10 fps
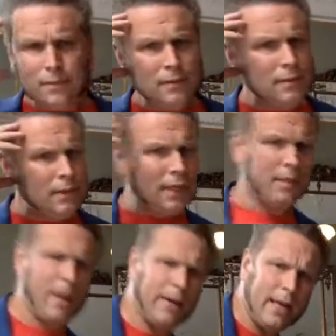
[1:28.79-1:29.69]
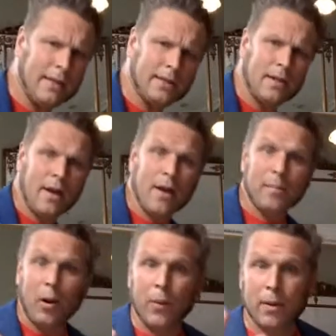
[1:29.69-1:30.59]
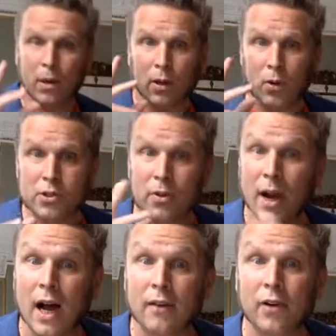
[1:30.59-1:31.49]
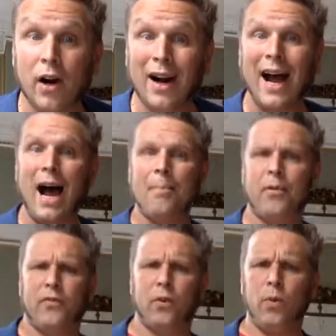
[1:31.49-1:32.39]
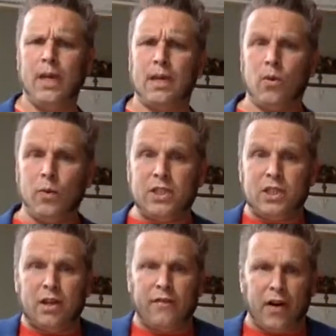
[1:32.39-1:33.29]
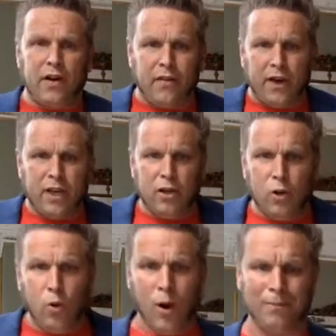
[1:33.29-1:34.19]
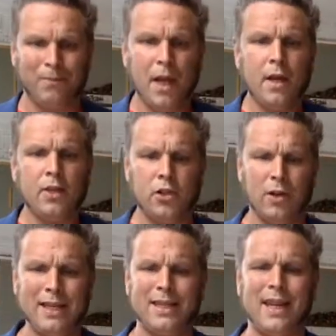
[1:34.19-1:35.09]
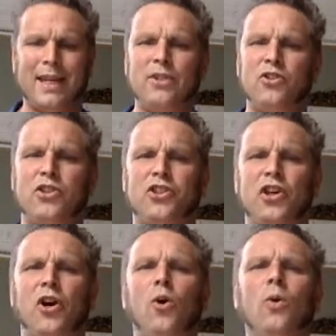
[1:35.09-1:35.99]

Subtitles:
That's about it. But we will also have our app of the week, which is a very, very cool one. So let's get into the show.